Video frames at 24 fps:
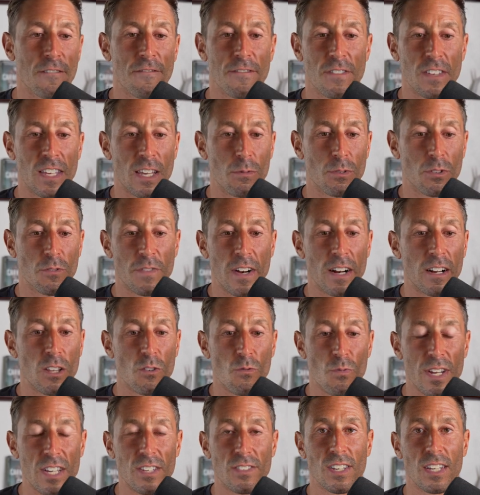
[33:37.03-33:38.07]
I think it was
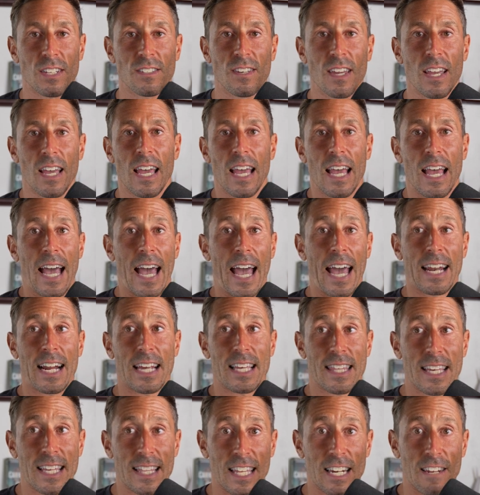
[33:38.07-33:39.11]
fairly recent. And
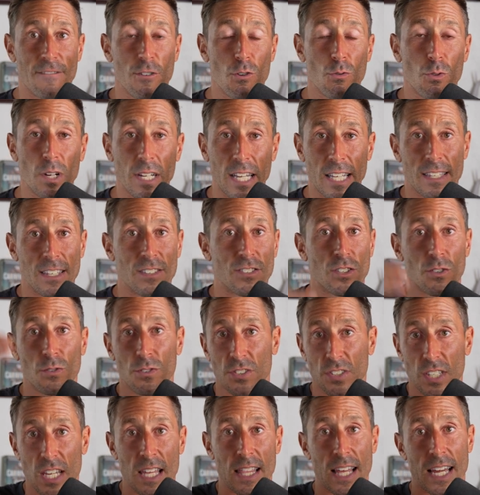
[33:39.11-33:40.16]
I think that if you look at this, you'll
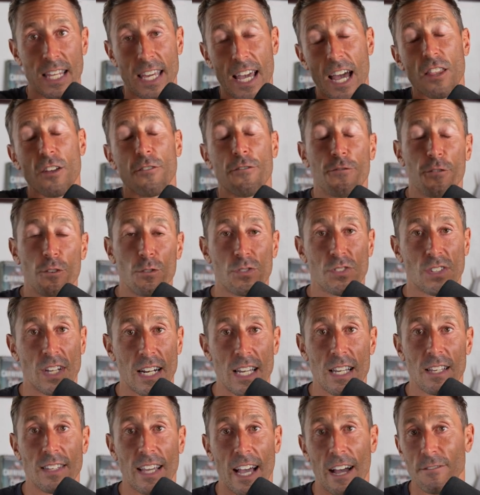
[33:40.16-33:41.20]
see that, yeah, the fruit
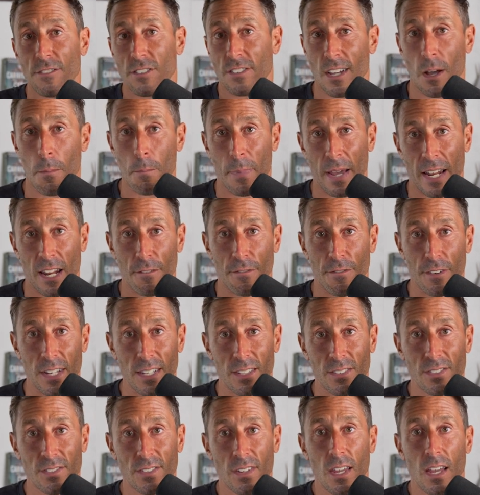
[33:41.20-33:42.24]
studies have some
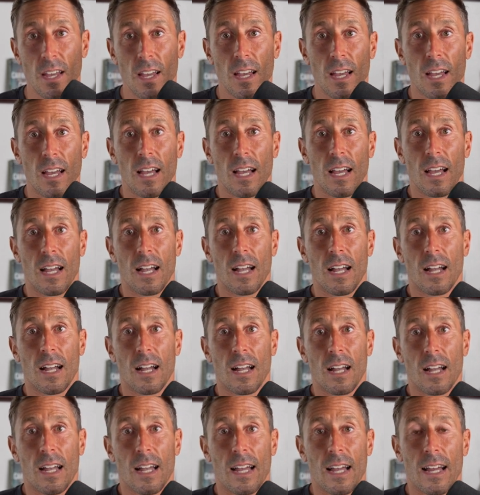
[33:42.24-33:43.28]
benefits.
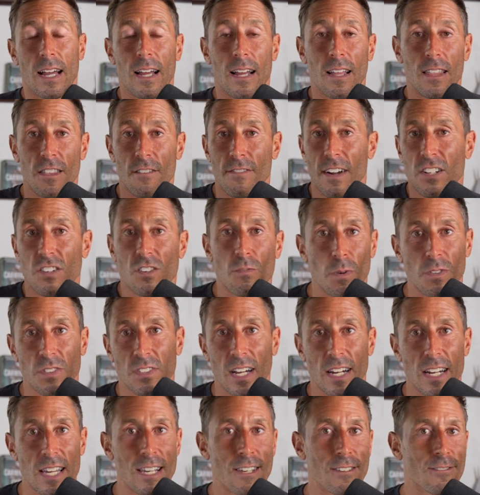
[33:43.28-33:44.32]
The vegetable
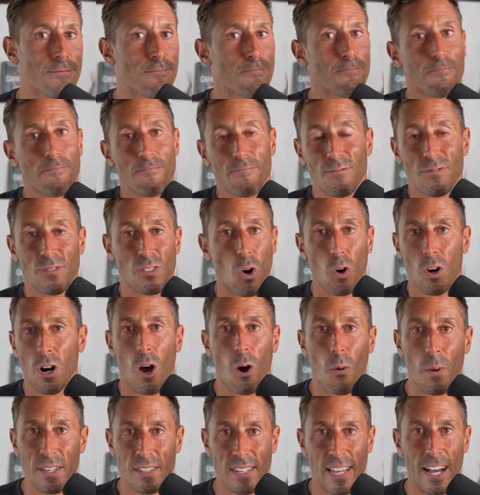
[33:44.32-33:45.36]
studies don't
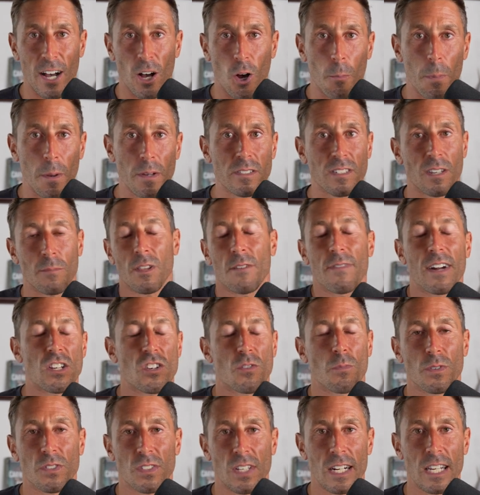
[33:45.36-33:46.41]
always help. Some of the
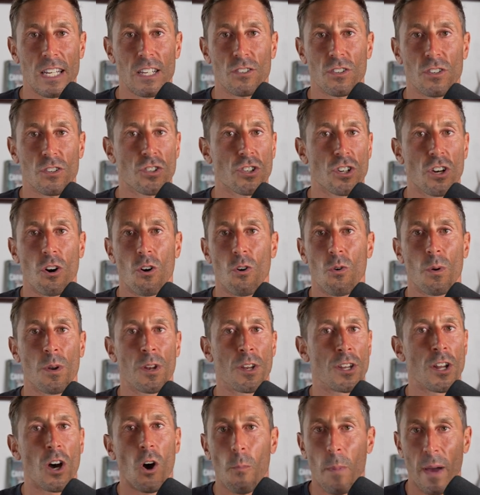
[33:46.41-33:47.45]
vegetable studies show
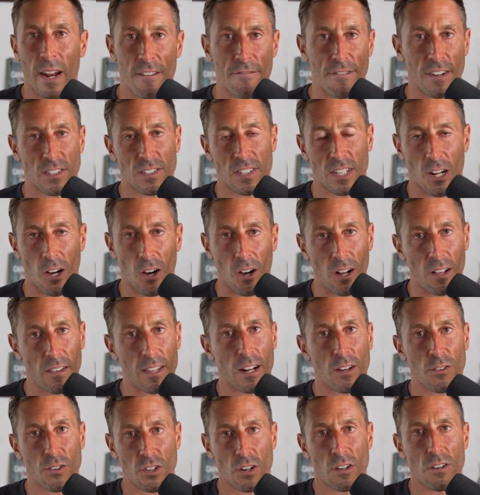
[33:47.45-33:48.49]
no benefits at all.
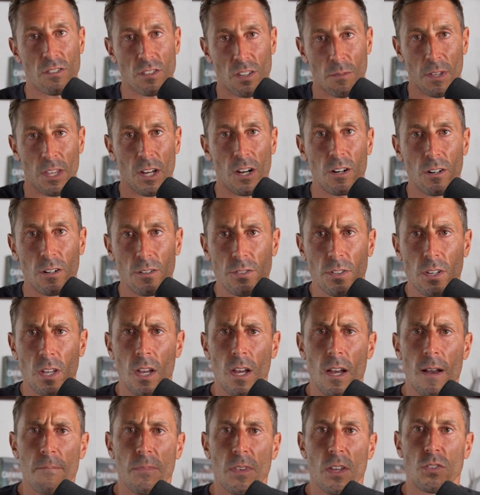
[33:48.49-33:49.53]
And I'll show you some of those.
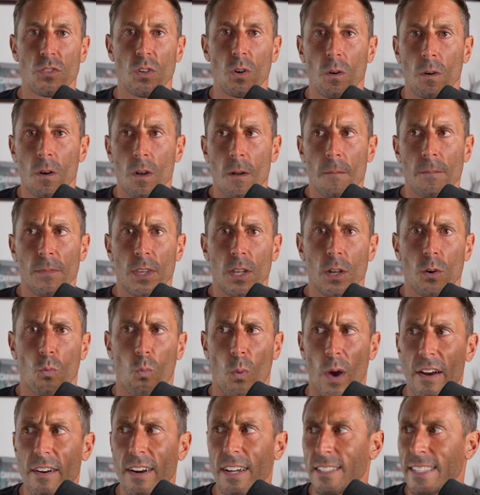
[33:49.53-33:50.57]
So,
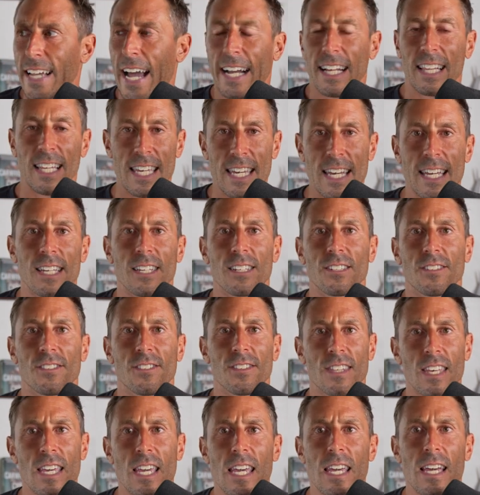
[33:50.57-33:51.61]
where exactly
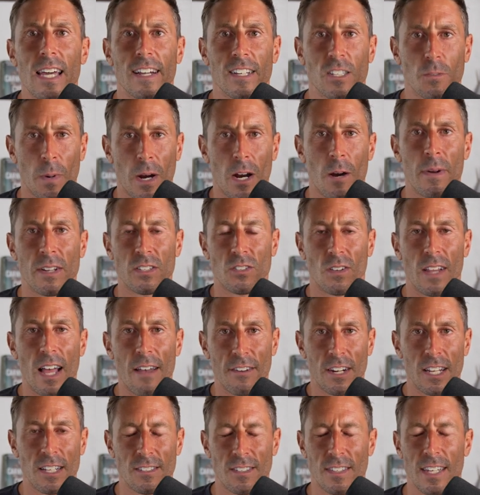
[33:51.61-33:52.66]
is the experimental
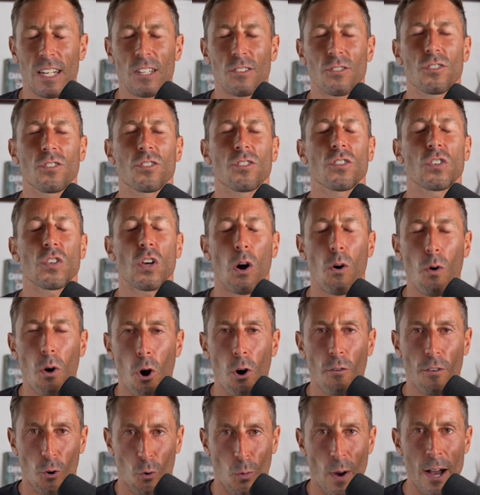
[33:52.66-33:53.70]
evidence that is so
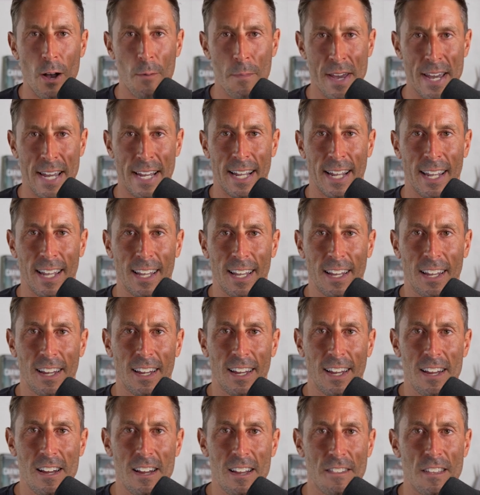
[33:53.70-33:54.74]
overwhelming
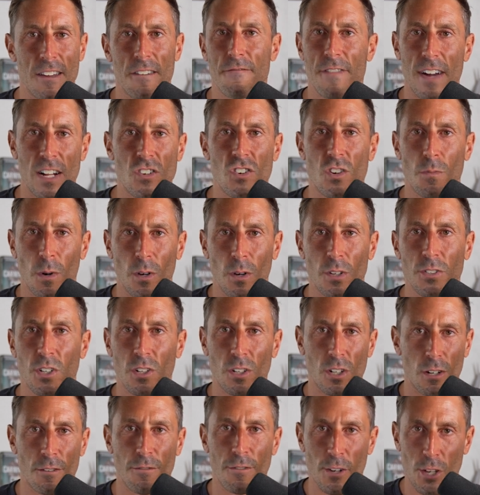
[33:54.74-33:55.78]
that vegetables are
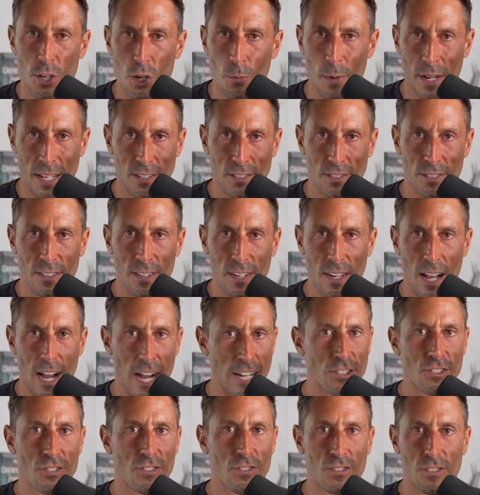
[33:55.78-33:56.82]
good for humans?
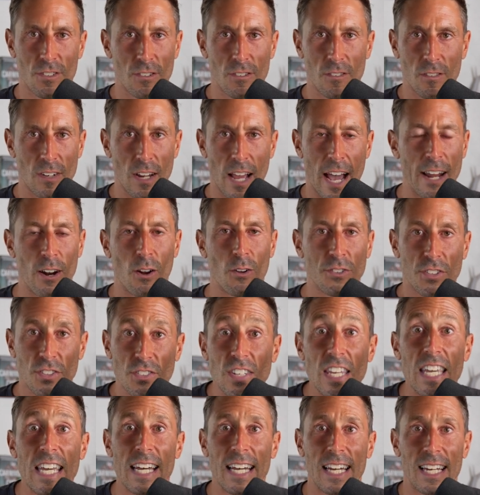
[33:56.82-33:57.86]
I just I don't
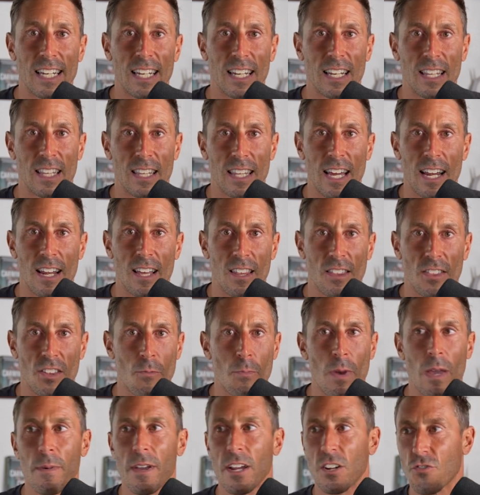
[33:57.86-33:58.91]
see it. That there
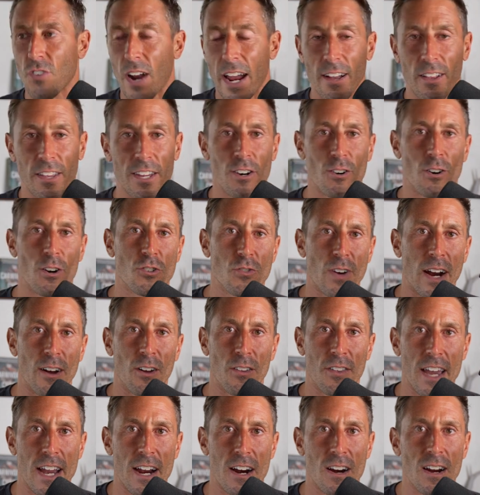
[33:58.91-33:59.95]
may be a trial here or a
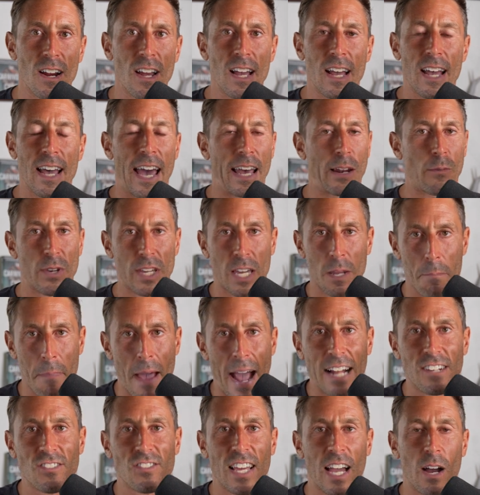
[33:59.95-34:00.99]
trial there, and we can
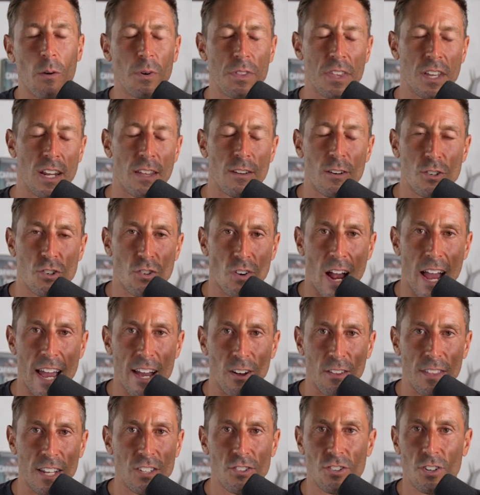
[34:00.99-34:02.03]
match that with another
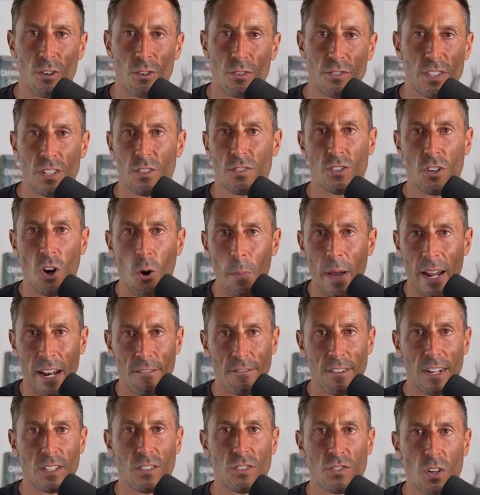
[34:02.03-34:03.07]
trial that shows there's no
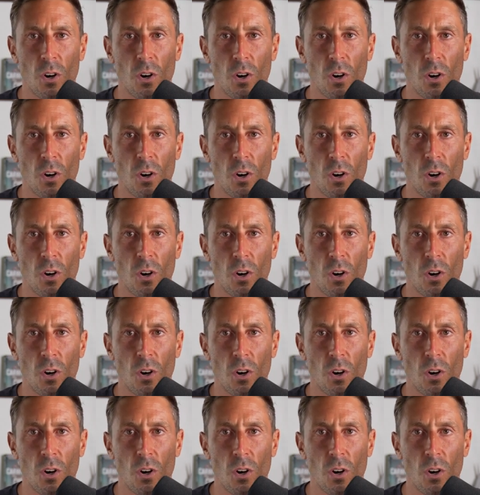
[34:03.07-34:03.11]
benefits.